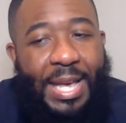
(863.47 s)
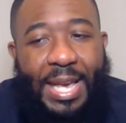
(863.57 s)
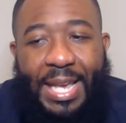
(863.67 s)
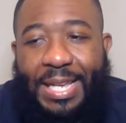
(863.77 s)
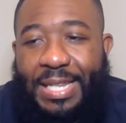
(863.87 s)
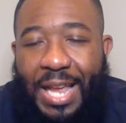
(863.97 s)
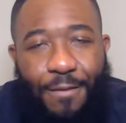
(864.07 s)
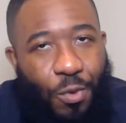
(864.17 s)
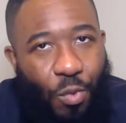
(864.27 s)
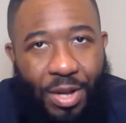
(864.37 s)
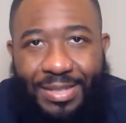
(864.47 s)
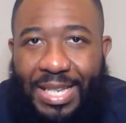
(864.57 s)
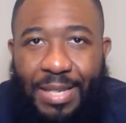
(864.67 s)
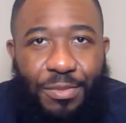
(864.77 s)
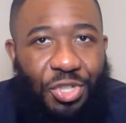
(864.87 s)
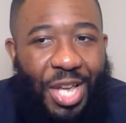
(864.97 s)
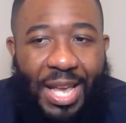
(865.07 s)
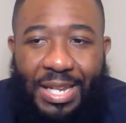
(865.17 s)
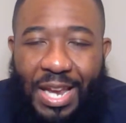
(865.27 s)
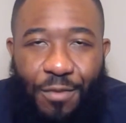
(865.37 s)
He never wants M
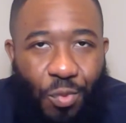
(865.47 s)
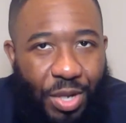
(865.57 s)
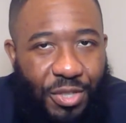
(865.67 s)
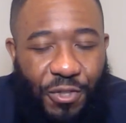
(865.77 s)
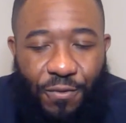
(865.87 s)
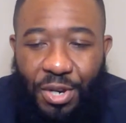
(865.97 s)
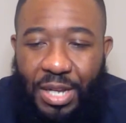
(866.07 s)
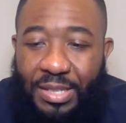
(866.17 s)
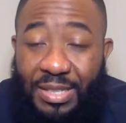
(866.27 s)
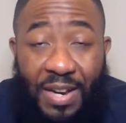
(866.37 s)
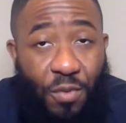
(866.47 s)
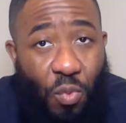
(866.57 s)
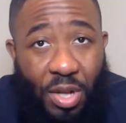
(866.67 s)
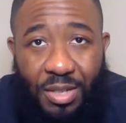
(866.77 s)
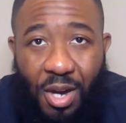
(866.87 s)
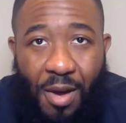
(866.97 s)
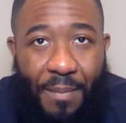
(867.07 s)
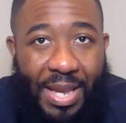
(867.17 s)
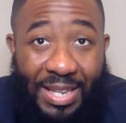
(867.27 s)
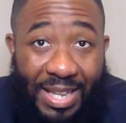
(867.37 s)
J, never wants his friends, never wants Aunt
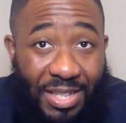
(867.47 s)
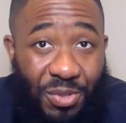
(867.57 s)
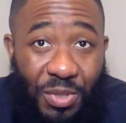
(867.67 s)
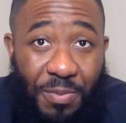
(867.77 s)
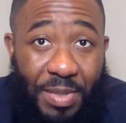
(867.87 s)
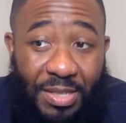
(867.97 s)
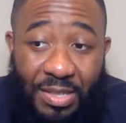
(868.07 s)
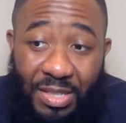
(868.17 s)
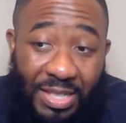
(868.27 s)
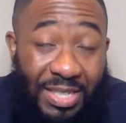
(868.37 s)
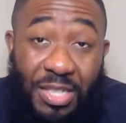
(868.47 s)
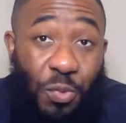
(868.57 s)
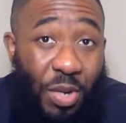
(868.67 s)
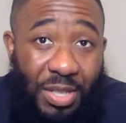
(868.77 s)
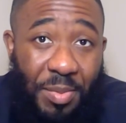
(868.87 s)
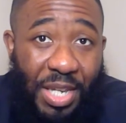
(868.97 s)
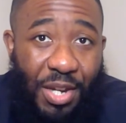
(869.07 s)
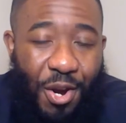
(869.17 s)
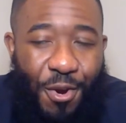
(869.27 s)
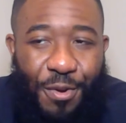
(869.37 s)
May to get into his business because he doesn't want them to get
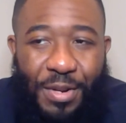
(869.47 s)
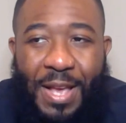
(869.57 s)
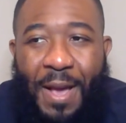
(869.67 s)
hurt.